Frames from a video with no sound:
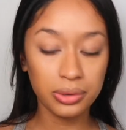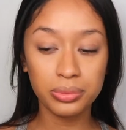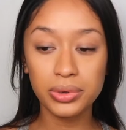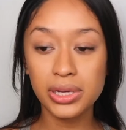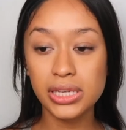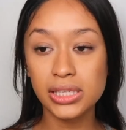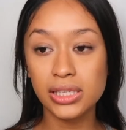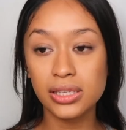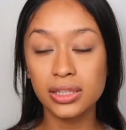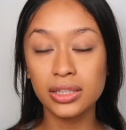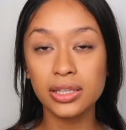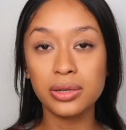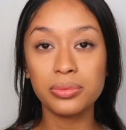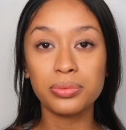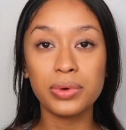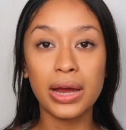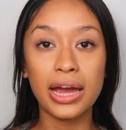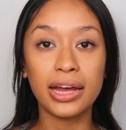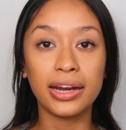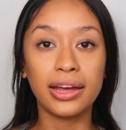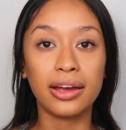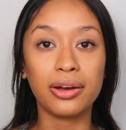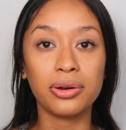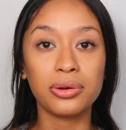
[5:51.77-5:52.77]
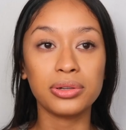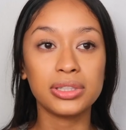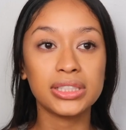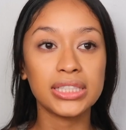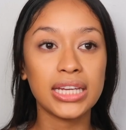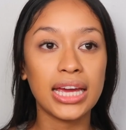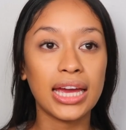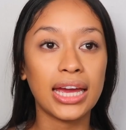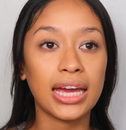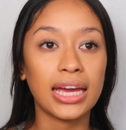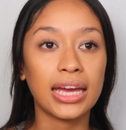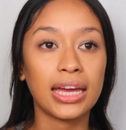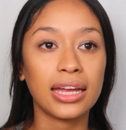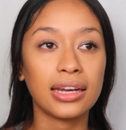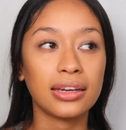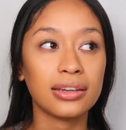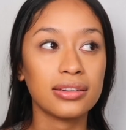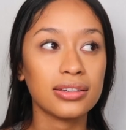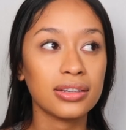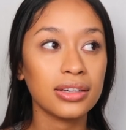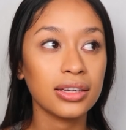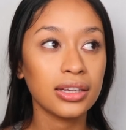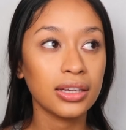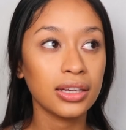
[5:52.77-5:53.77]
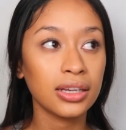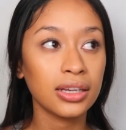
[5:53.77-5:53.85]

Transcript: I recently ran out and